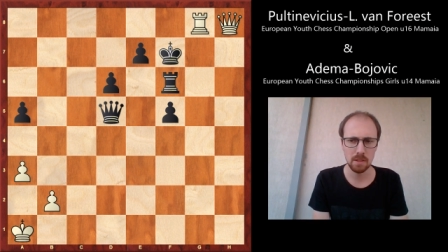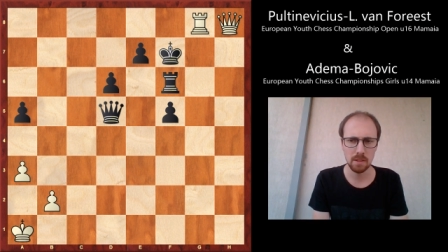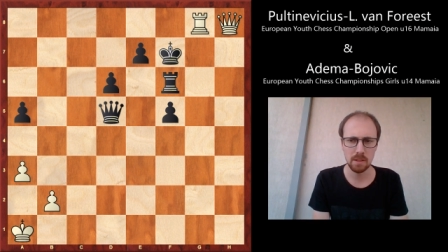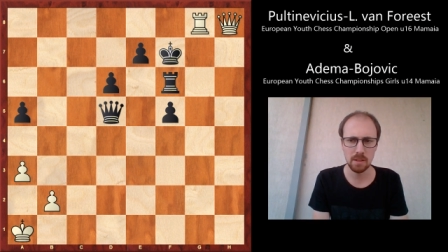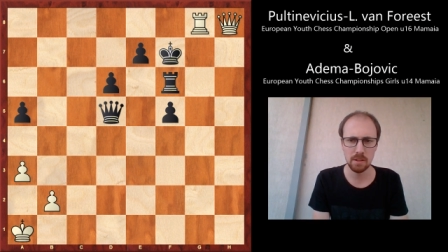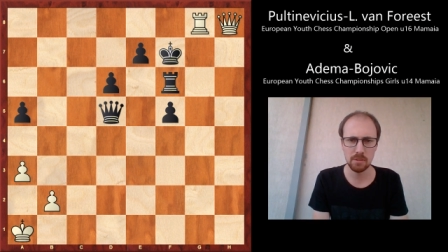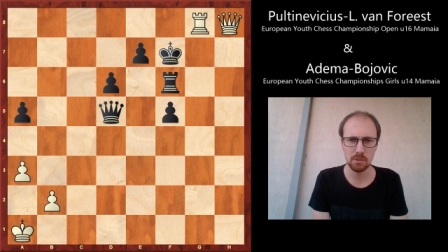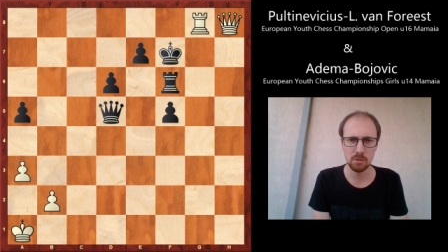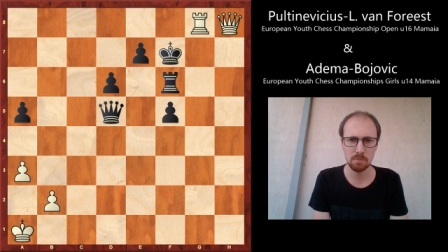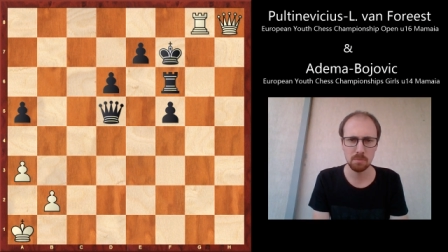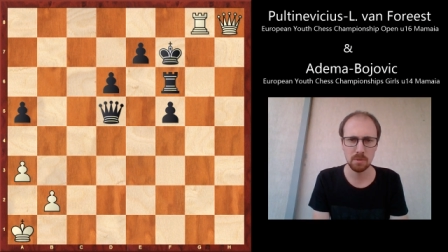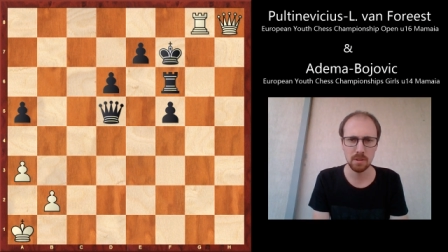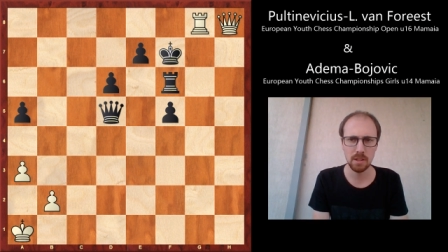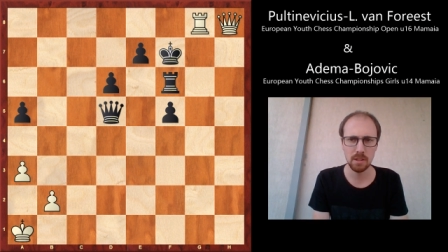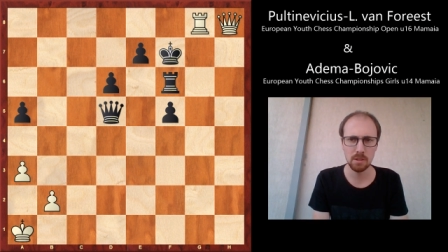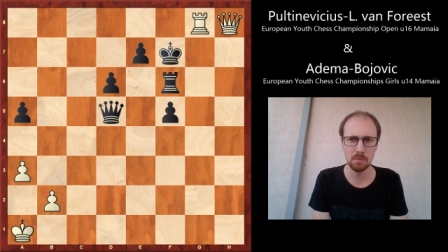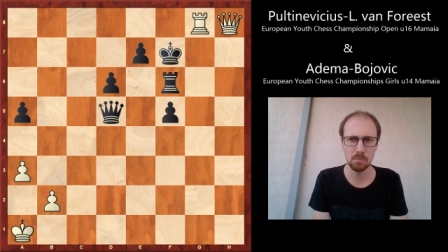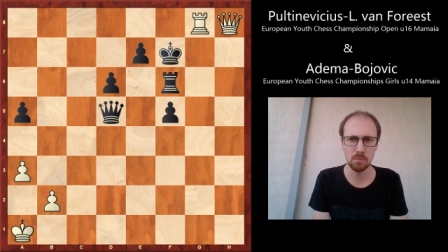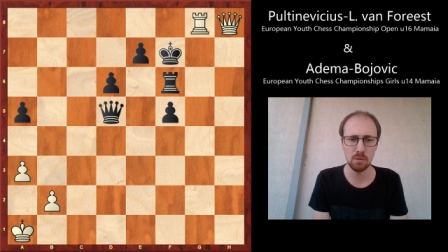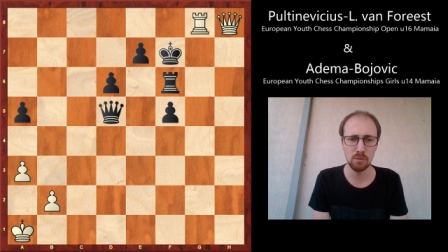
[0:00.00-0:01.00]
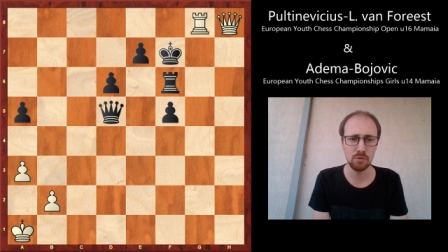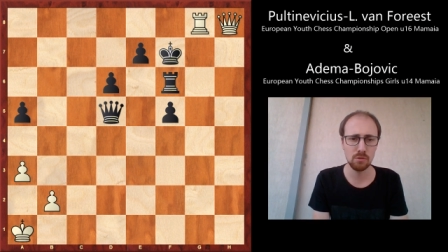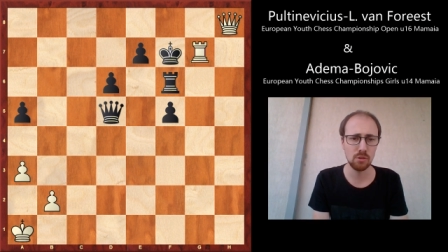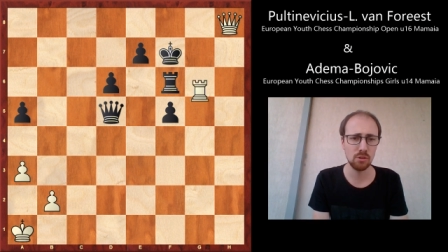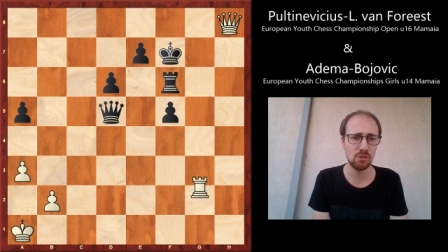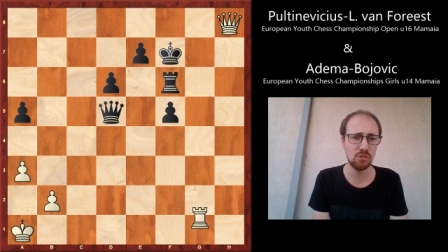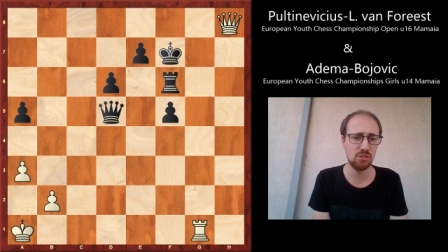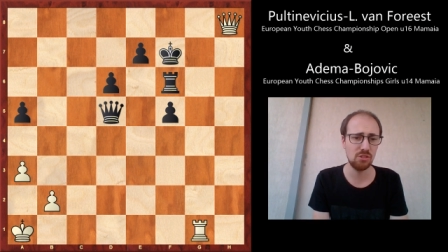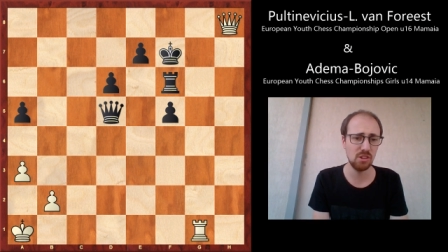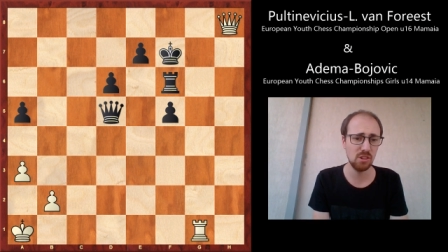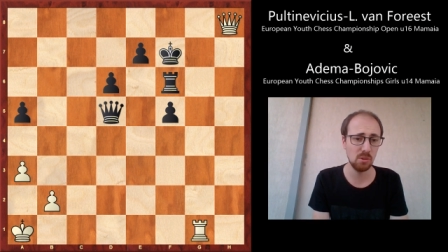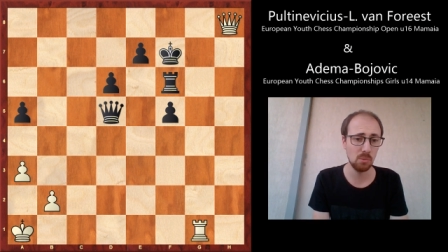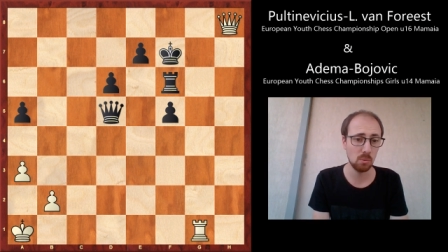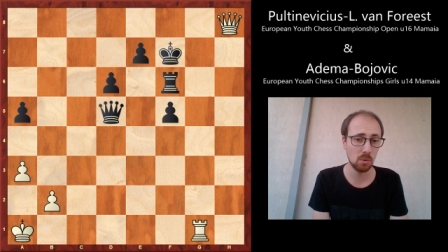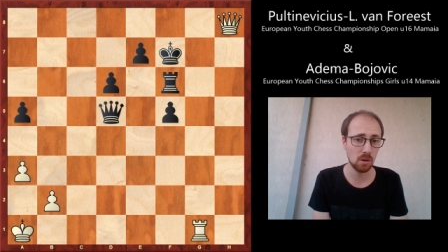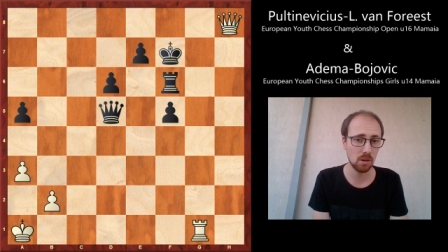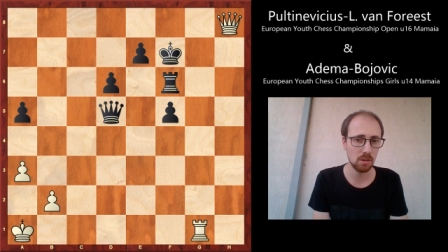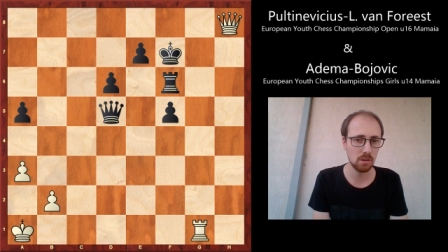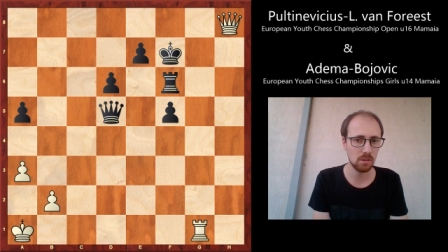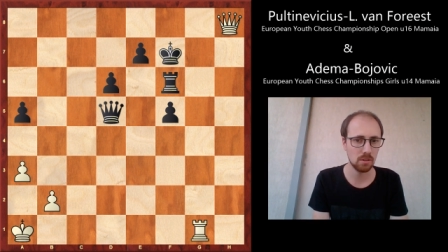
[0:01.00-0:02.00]
is to play the move rook
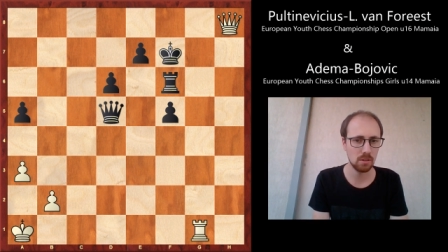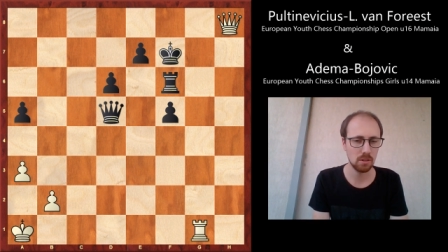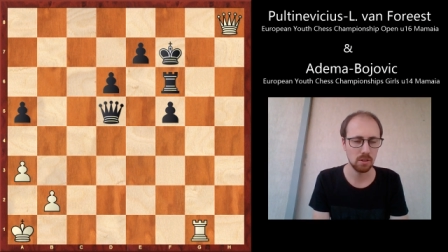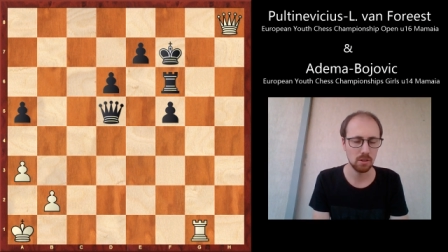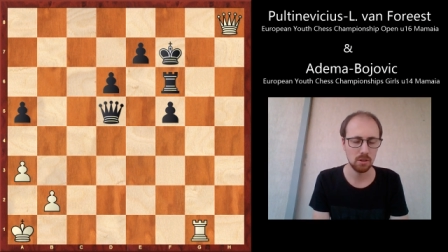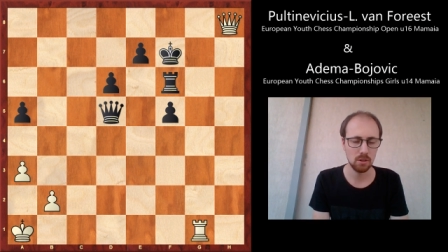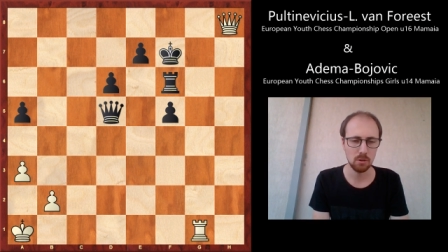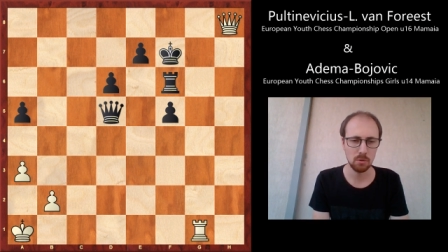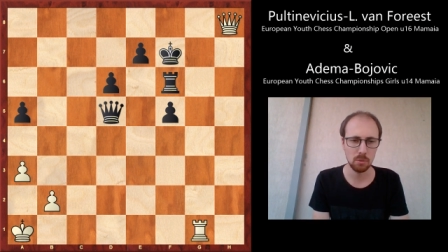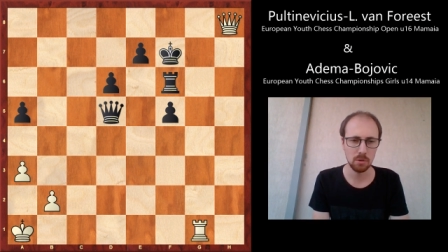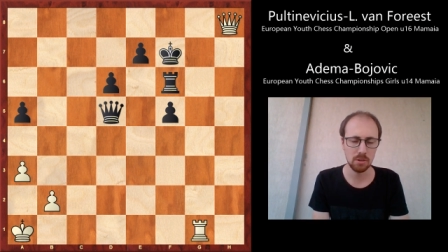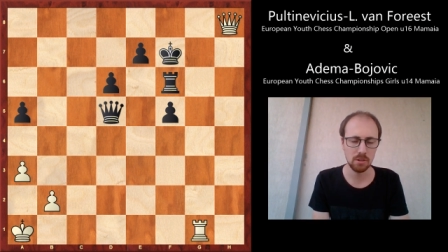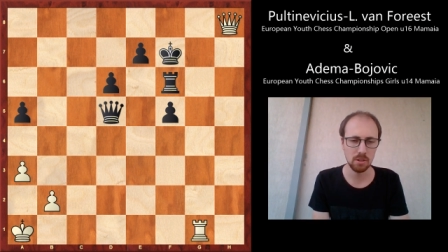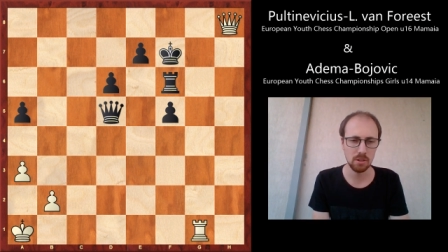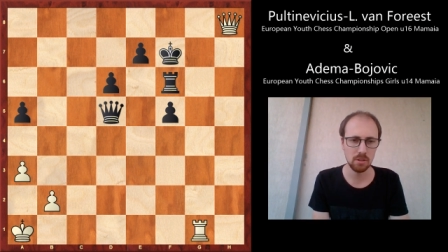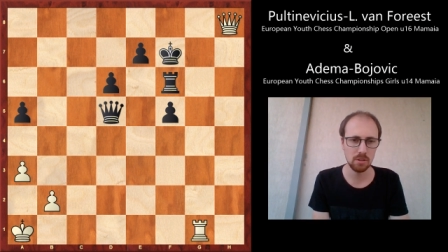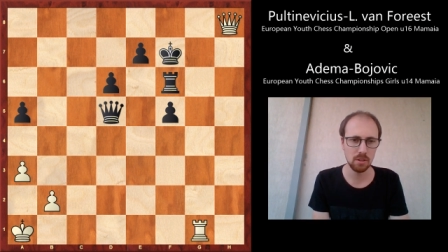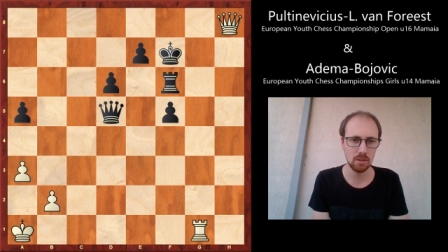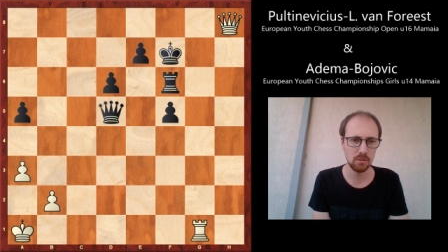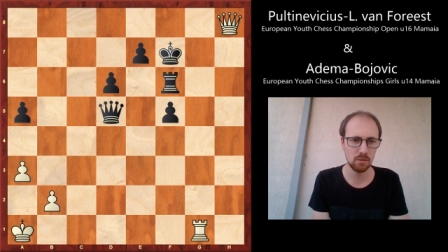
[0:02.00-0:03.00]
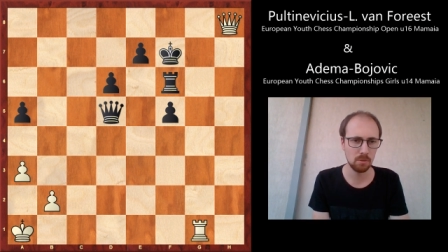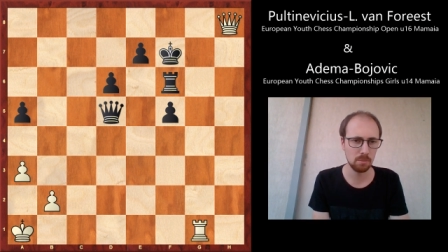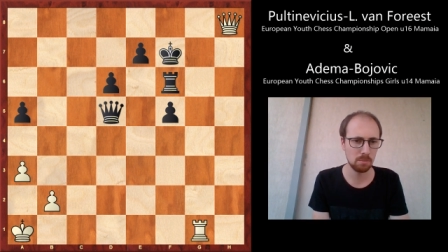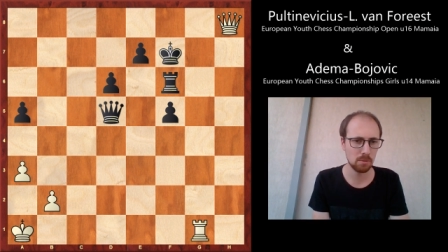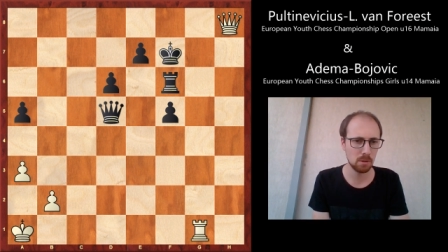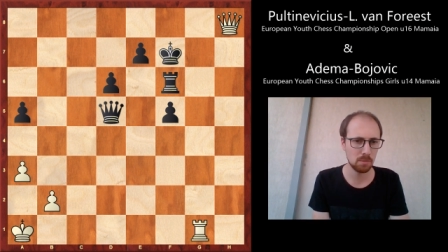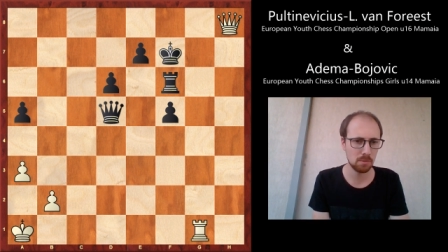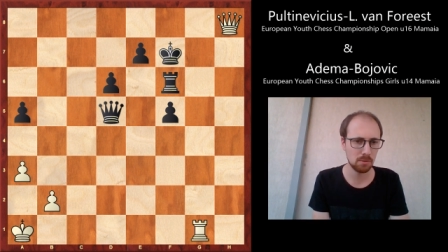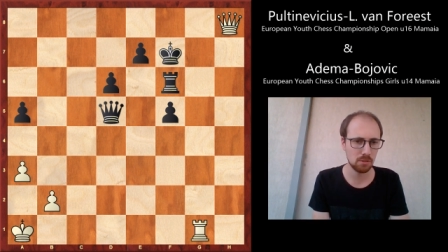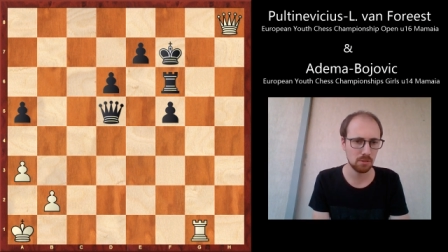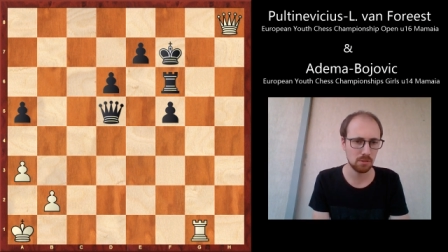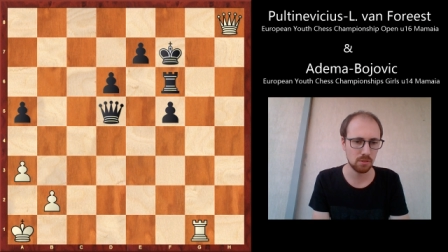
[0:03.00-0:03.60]
g1 which has several purposes.